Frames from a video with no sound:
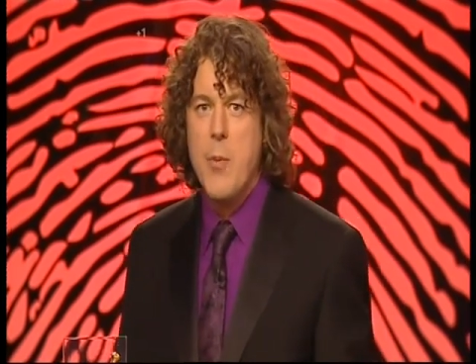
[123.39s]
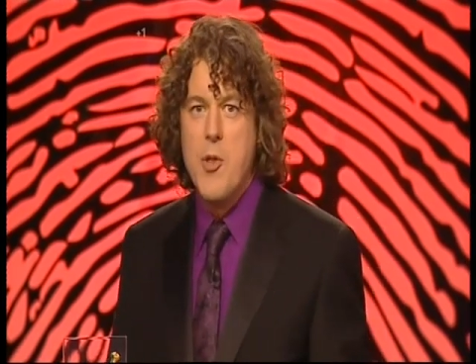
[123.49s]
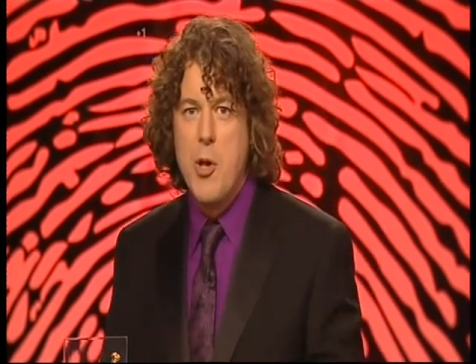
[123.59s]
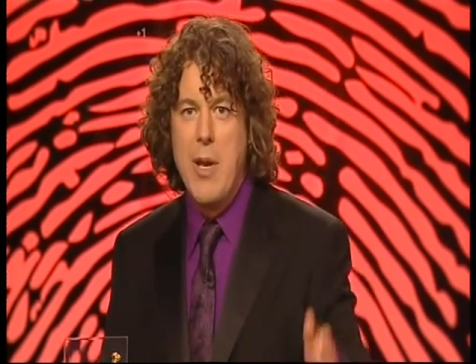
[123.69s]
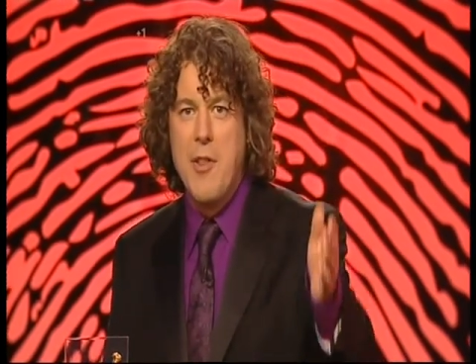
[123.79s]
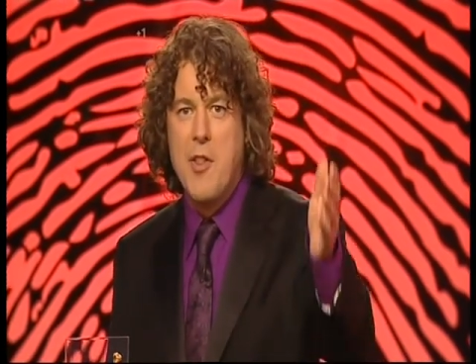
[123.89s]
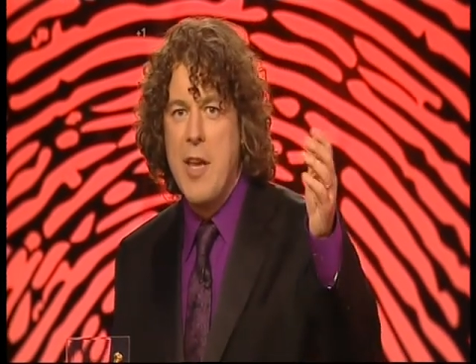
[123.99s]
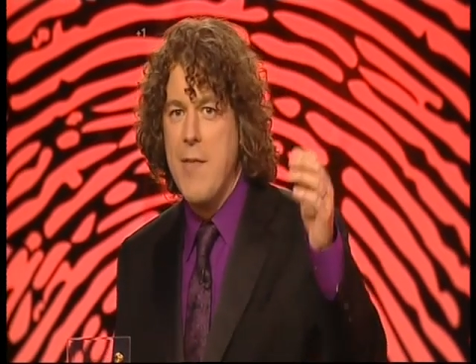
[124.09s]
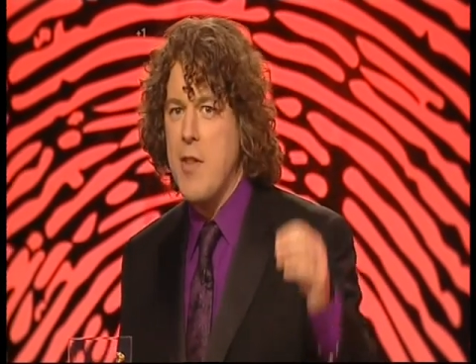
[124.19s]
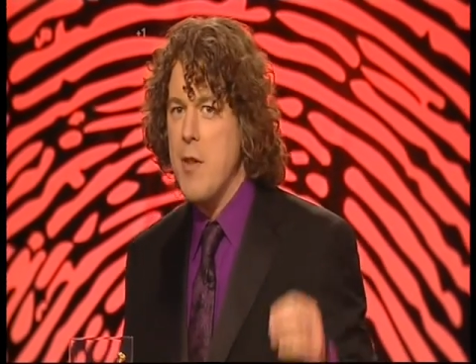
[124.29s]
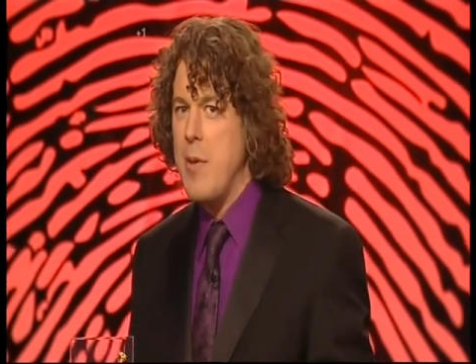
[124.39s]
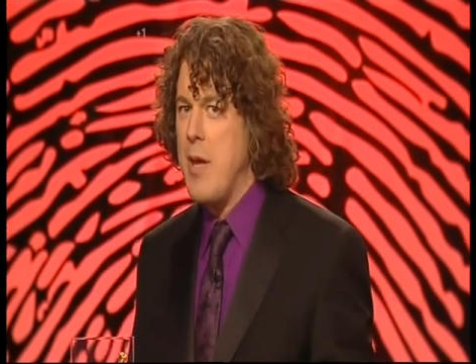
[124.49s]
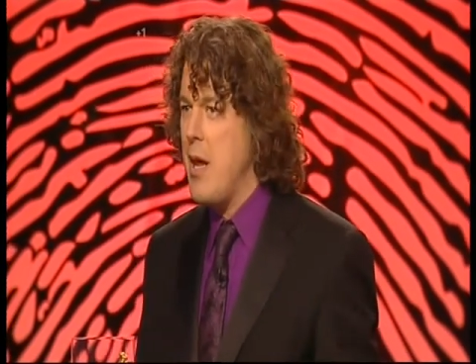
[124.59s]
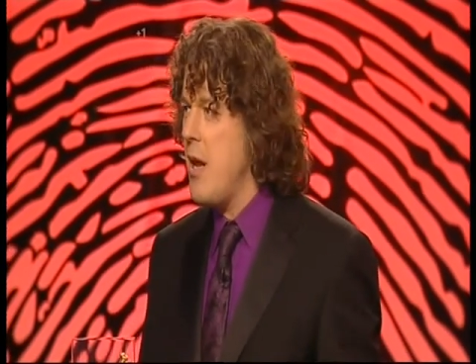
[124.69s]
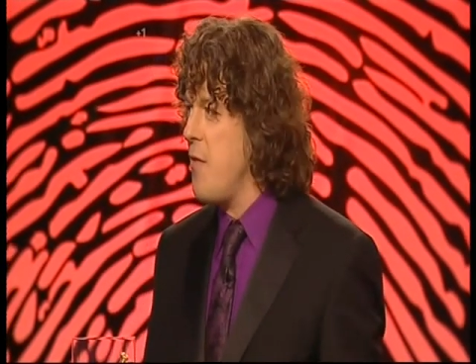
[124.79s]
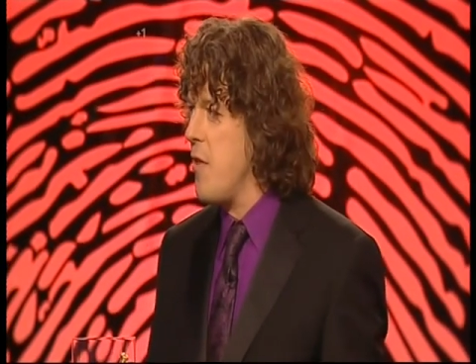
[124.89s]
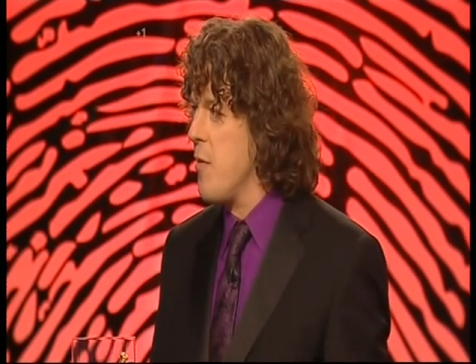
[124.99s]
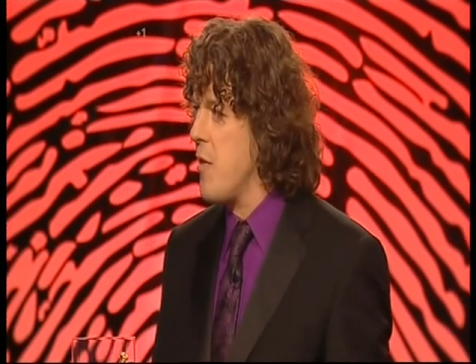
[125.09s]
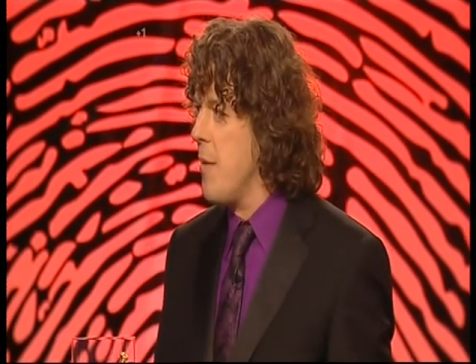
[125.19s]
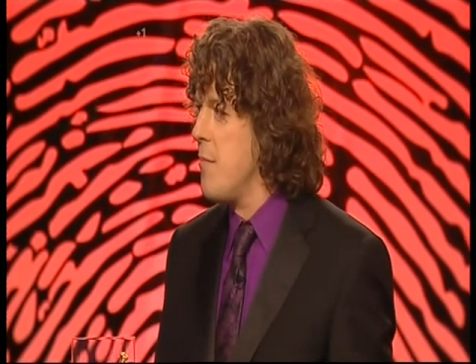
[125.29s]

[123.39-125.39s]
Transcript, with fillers: Would Juliet Stevenson be here if this was